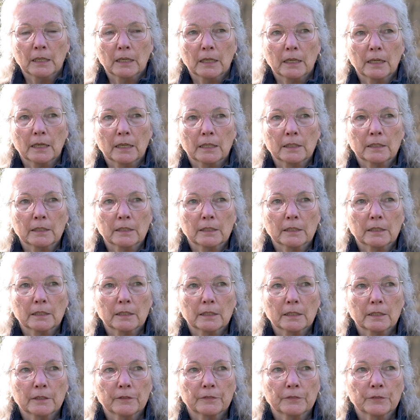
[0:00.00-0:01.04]
And
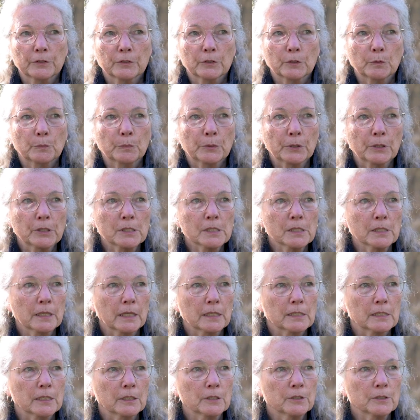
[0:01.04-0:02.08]
if you're a person
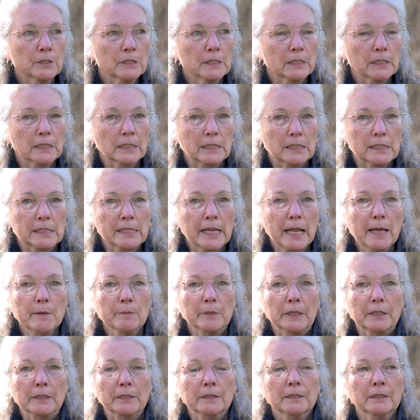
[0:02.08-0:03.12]
that's interested in
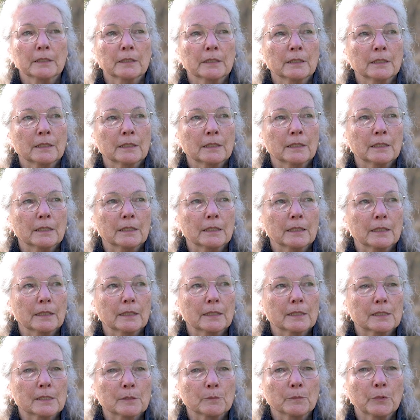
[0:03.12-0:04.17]
salmon,
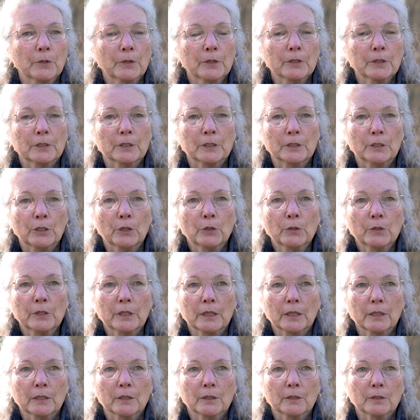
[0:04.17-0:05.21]
it's important to know
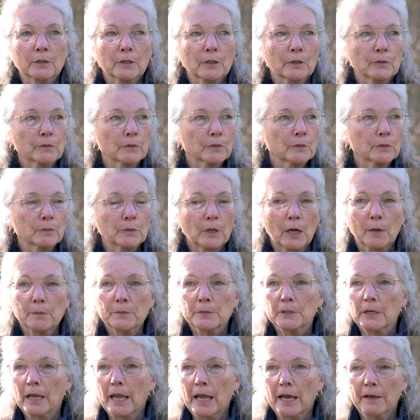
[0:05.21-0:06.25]
that up
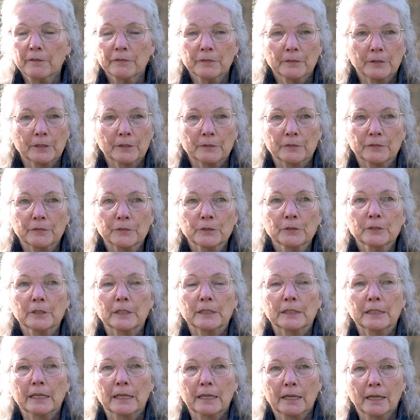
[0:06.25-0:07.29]
to half of the food that
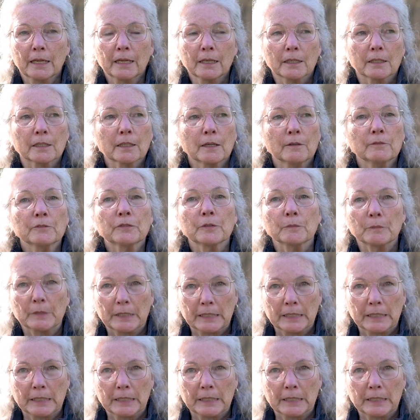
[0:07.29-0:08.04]
they eat come from